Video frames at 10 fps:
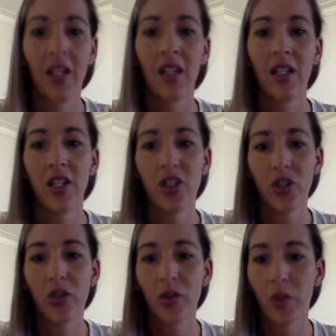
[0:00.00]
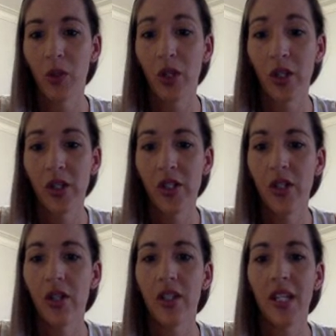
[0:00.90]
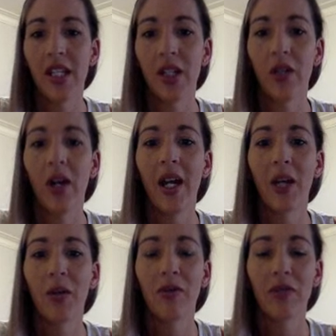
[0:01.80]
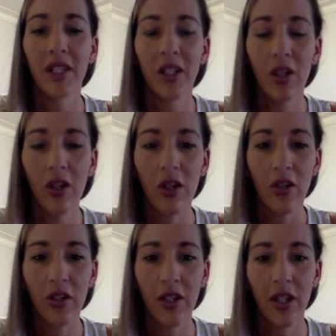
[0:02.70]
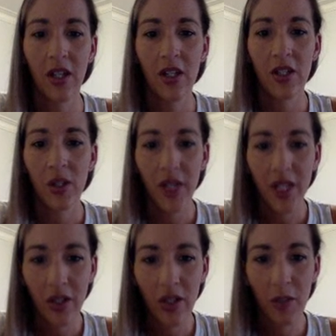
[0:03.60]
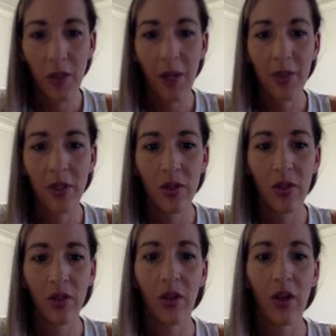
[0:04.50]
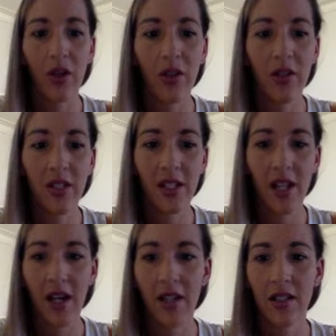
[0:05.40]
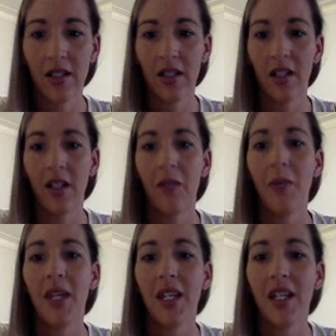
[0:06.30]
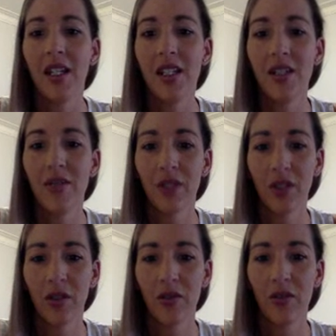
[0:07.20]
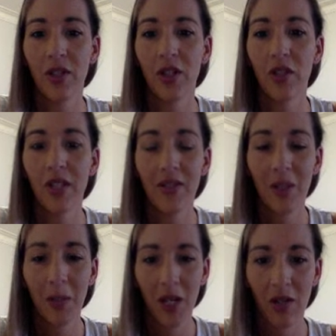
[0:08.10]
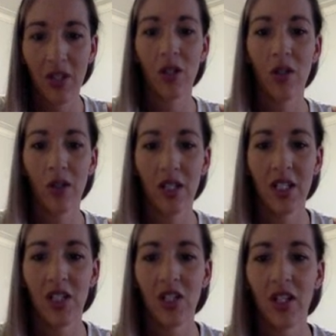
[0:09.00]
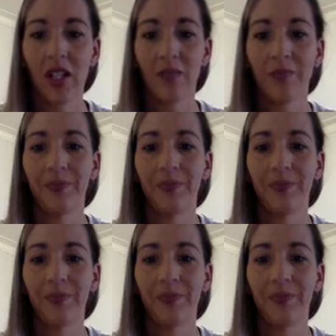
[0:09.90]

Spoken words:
The children were concerned that the crying would flood the earth, so they turned Papatuanuku on her side, making it difficult for the grieving parents to look at each other.